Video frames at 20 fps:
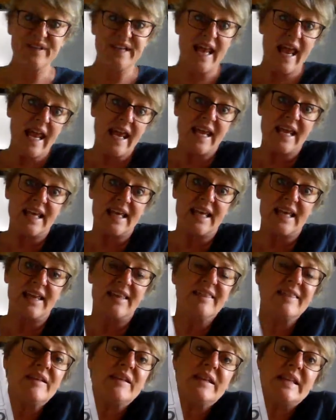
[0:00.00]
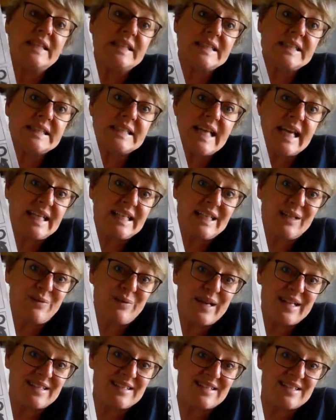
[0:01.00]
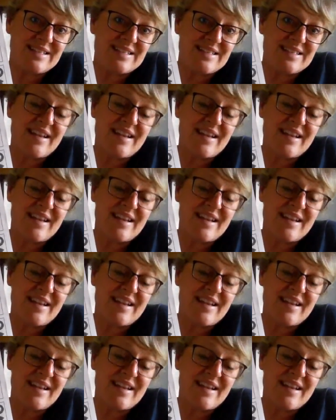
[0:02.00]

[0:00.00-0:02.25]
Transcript: an egg, the little tiny ones.